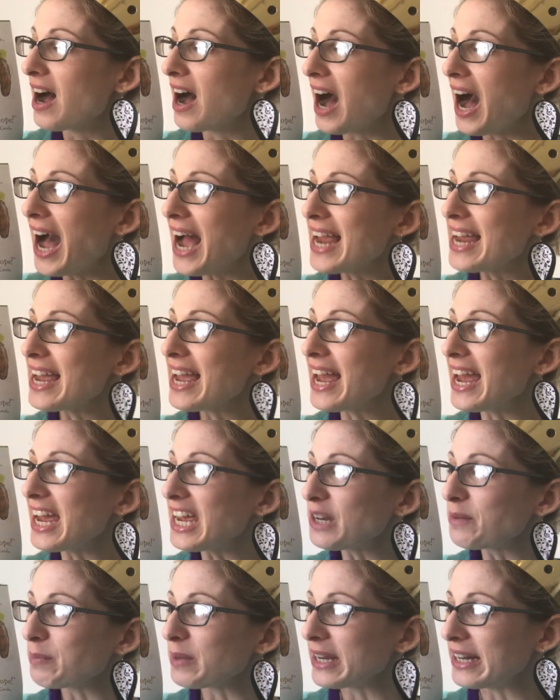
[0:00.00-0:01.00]

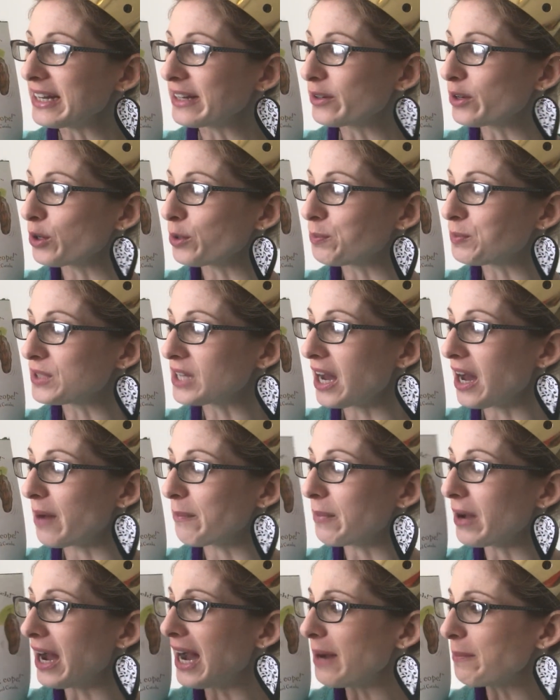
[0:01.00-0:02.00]
I hate being cooped
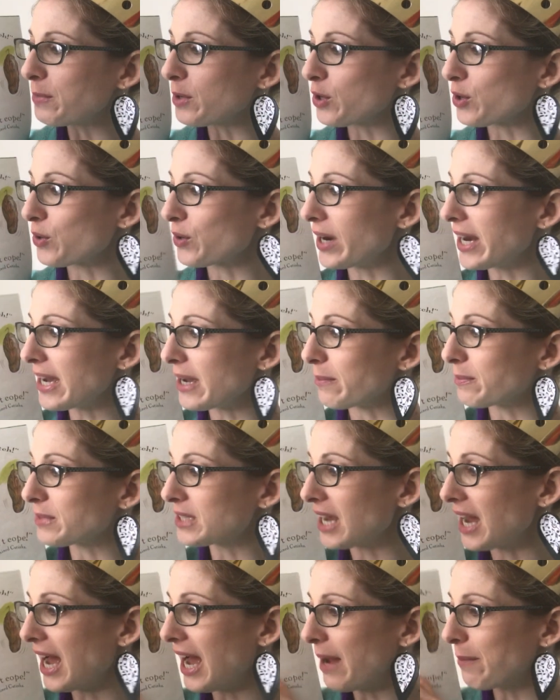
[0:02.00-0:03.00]
up. I'm cramped.
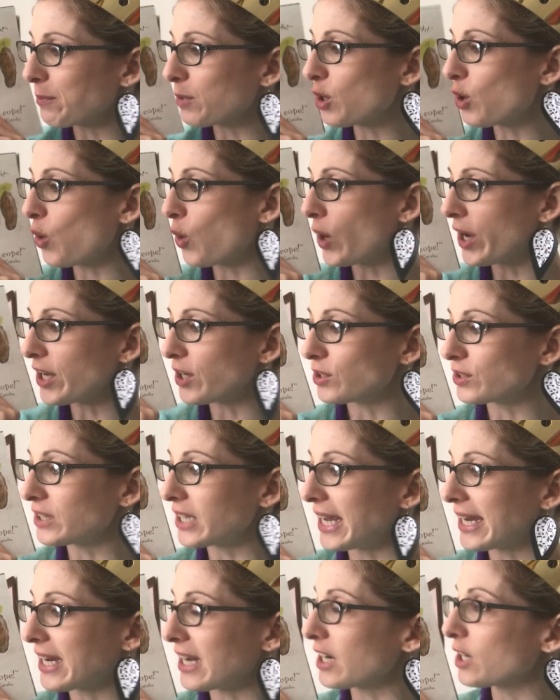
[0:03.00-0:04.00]
I'm coiled
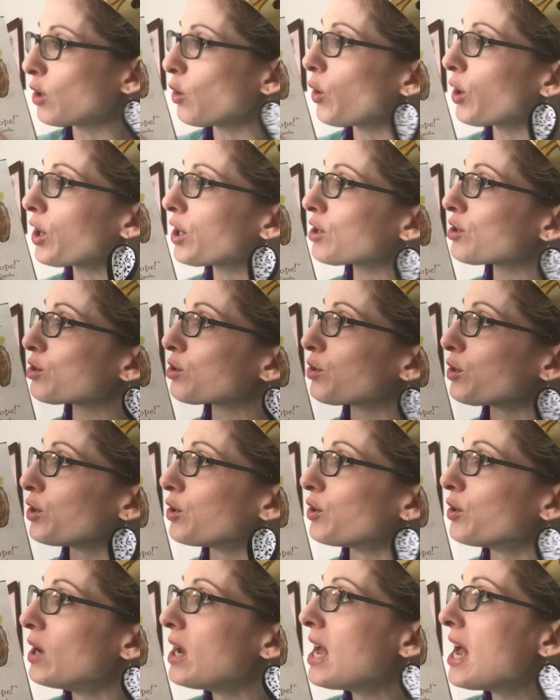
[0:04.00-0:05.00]
like a
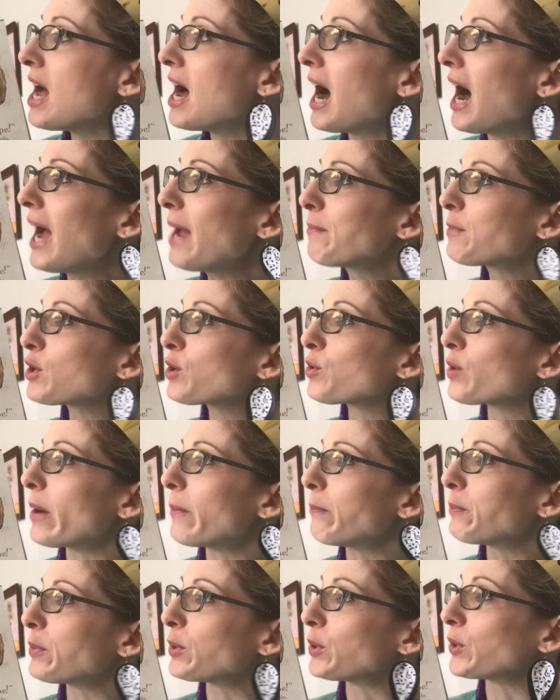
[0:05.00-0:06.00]
corkscrew. I'm
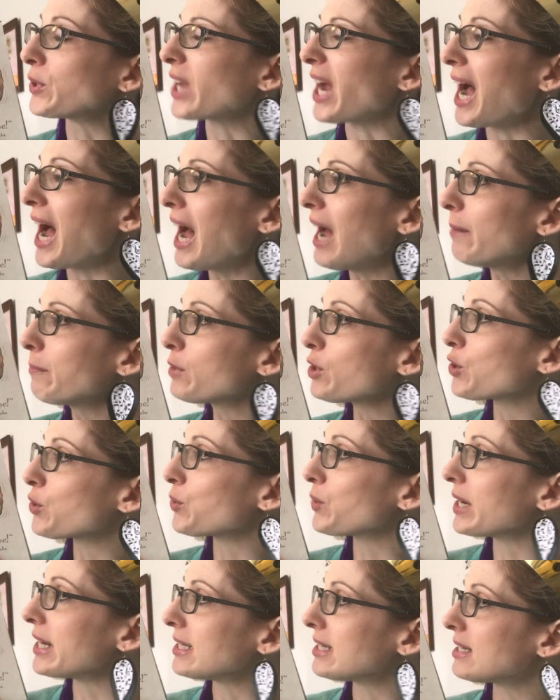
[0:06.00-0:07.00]
crumpled. I'm
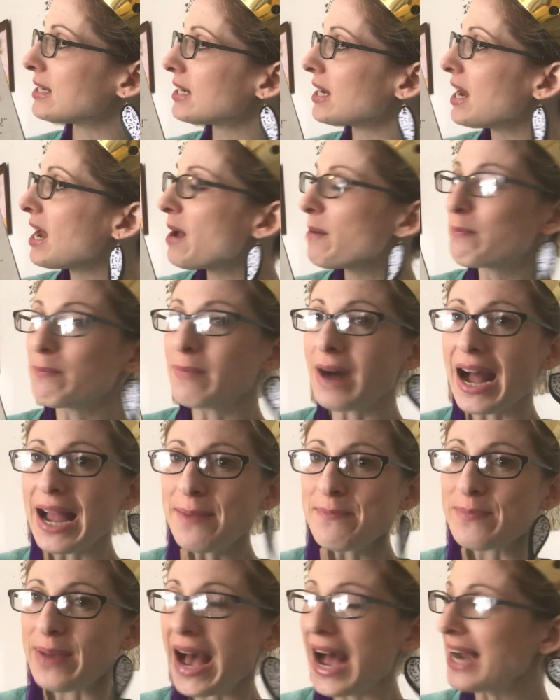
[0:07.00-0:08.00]
creased. My
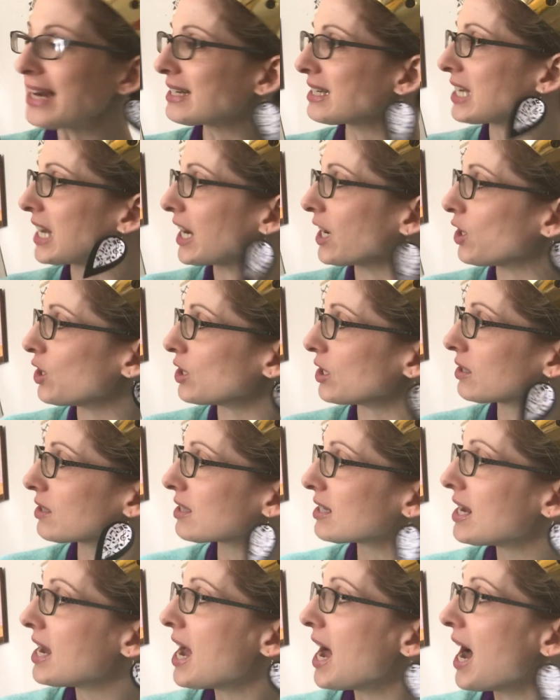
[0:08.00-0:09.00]
back tickles.